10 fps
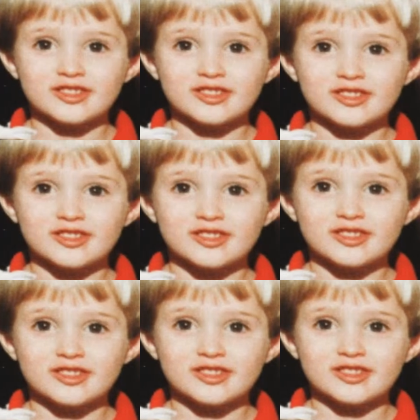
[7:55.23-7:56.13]

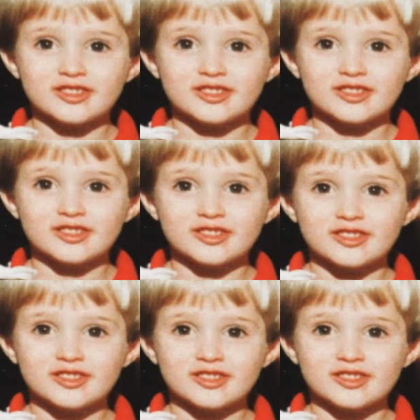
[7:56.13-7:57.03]

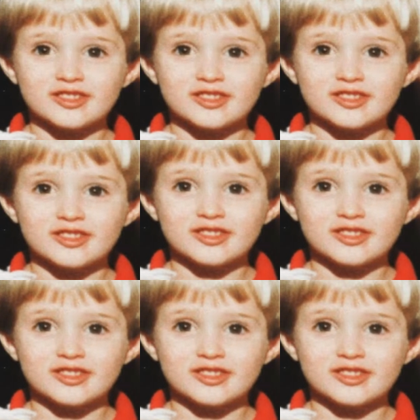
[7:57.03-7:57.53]
No one is speaking in this clip.